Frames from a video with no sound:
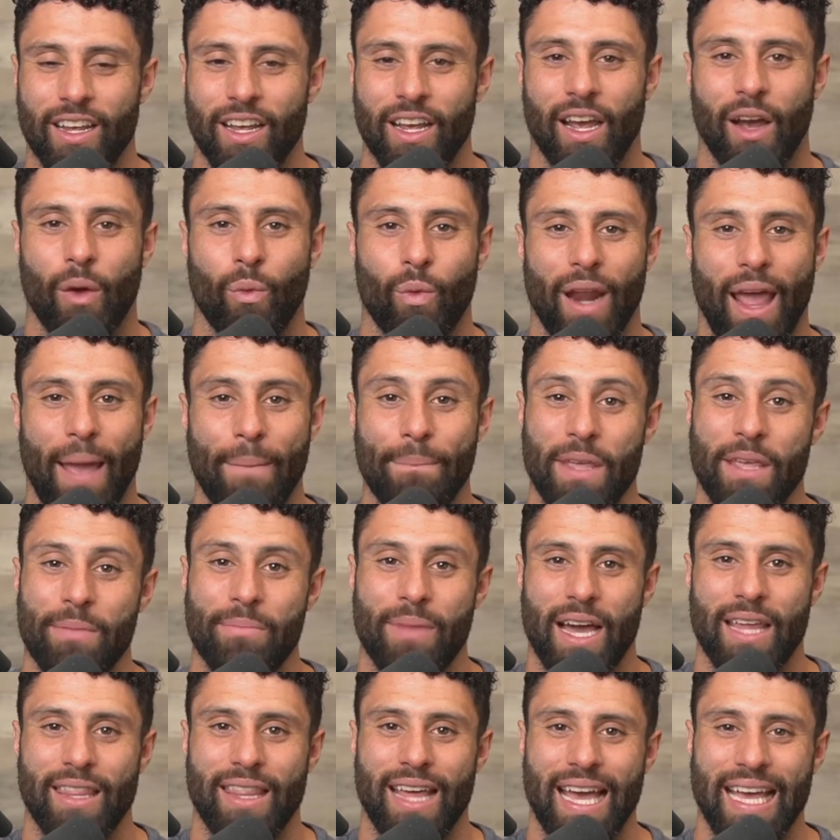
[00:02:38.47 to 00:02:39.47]
And what I mean
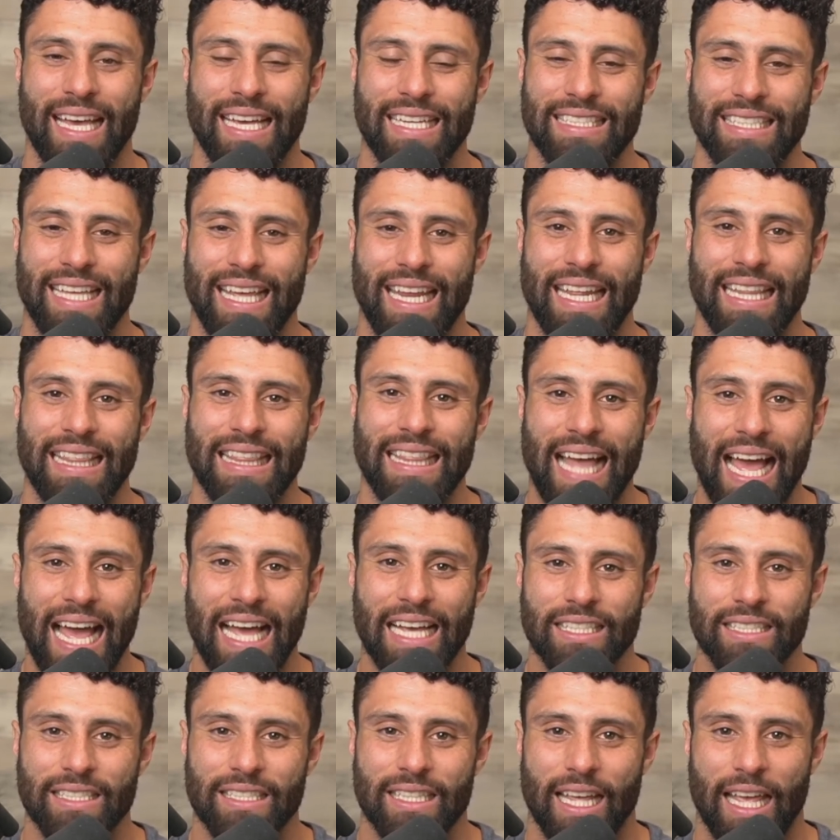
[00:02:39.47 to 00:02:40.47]
by that is that it
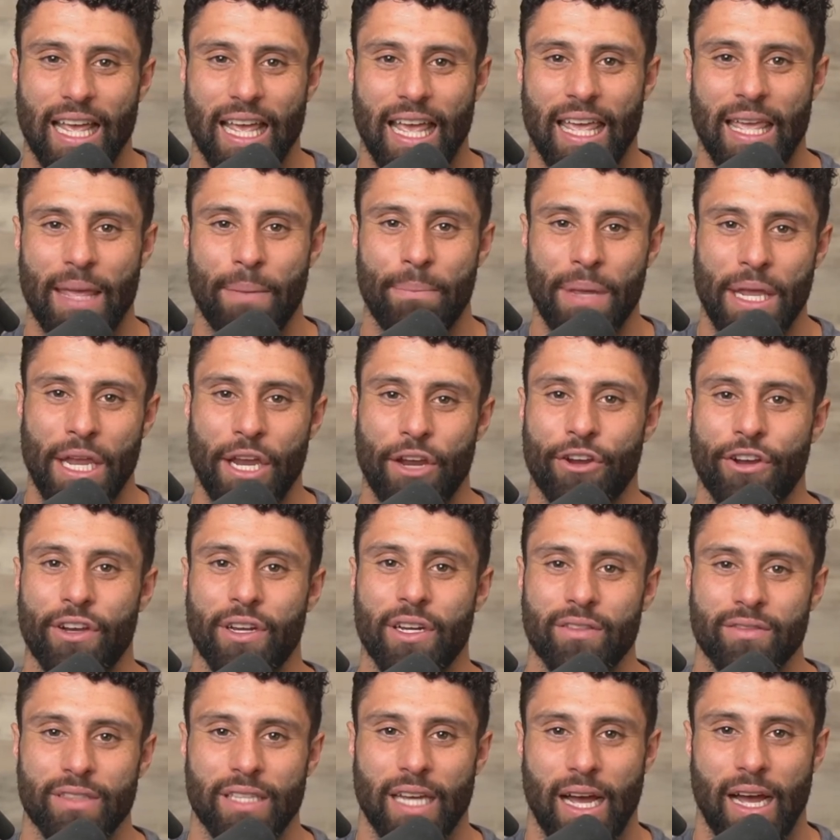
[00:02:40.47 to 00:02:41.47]
lasts a period
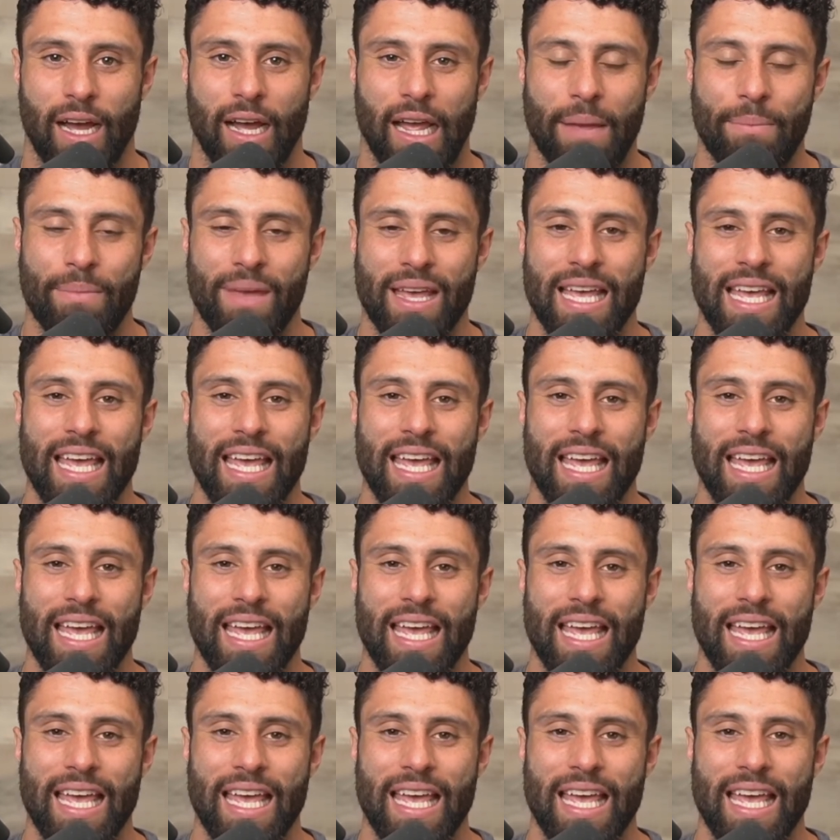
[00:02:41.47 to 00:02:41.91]
of time,